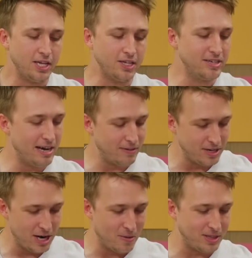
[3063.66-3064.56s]
you never
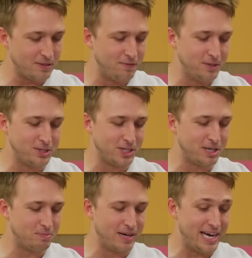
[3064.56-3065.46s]
know what the future
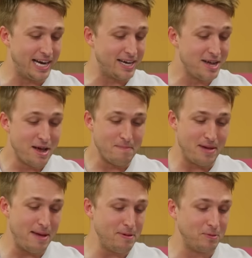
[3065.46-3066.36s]
could bring.
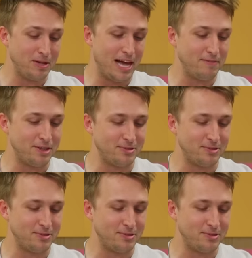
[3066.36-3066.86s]
Maybe we'll have a